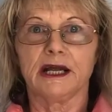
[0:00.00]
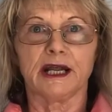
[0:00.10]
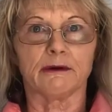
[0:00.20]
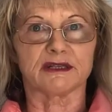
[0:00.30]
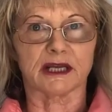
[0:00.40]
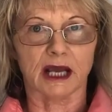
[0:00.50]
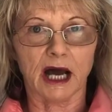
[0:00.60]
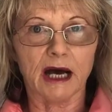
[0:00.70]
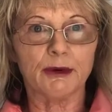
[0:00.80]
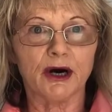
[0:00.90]
Now it's the
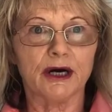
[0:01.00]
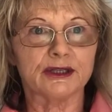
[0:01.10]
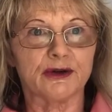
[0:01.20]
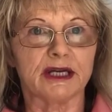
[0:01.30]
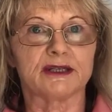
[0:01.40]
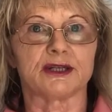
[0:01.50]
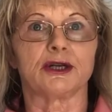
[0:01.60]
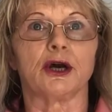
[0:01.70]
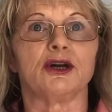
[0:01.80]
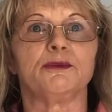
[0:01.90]
carbohydrates that
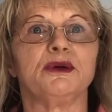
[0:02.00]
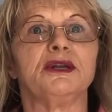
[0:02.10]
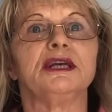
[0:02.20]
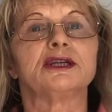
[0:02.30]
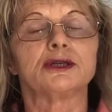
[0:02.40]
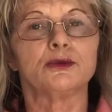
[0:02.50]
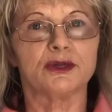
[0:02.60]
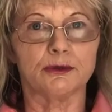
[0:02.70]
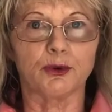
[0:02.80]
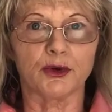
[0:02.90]
are going to be an issue
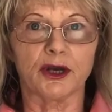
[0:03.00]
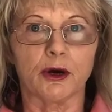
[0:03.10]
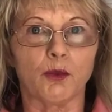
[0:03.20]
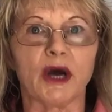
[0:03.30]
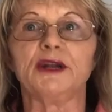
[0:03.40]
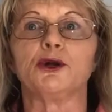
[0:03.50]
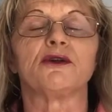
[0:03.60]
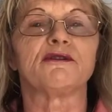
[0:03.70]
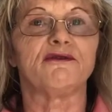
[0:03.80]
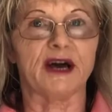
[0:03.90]
with you putting on weight,
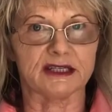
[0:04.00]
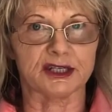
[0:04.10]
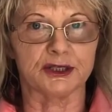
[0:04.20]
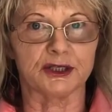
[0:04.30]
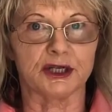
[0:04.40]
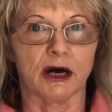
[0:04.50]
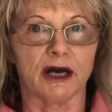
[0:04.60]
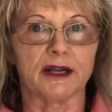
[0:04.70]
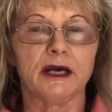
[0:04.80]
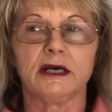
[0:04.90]
not the fats in your
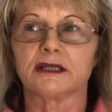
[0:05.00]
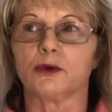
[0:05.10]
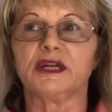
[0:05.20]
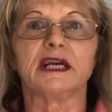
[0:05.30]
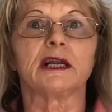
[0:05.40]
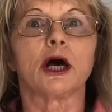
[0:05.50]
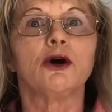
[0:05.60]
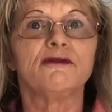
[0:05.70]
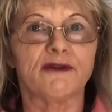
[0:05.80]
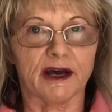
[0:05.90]
diet. So eating
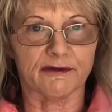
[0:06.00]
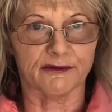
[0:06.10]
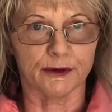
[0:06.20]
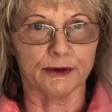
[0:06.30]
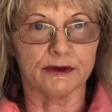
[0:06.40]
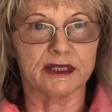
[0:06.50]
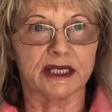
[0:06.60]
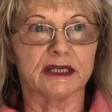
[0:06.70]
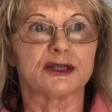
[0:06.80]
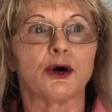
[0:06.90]
low-fat foods
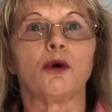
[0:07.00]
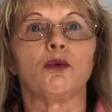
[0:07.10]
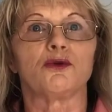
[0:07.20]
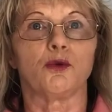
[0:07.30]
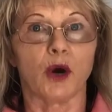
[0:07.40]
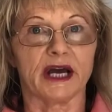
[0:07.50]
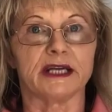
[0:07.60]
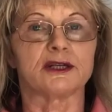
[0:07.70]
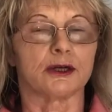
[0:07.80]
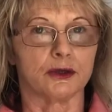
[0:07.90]
is not the
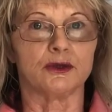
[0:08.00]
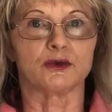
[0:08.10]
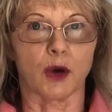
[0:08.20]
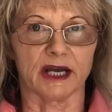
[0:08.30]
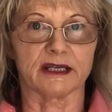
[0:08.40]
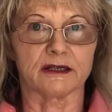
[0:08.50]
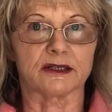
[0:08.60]
way to lose weight.